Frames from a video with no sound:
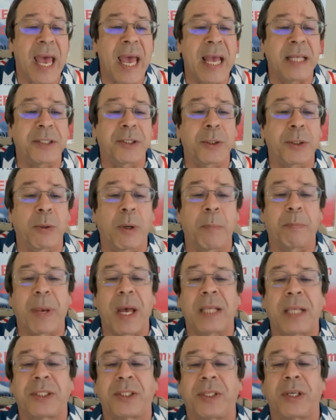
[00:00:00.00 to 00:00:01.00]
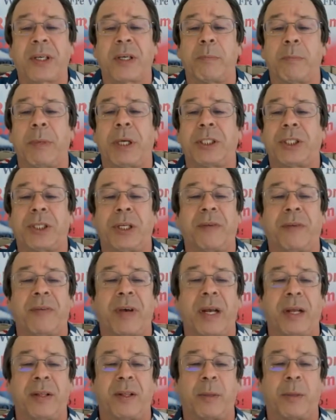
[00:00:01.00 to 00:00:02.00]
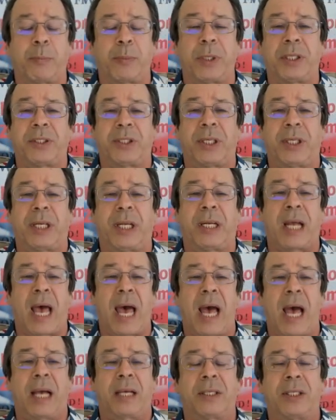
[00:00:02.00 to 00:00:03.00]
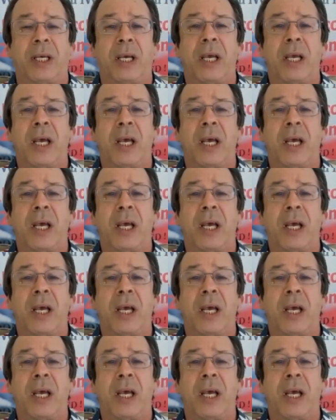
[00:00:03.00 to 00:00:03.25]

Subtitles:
aids or abets the commission of any of the preceding acts.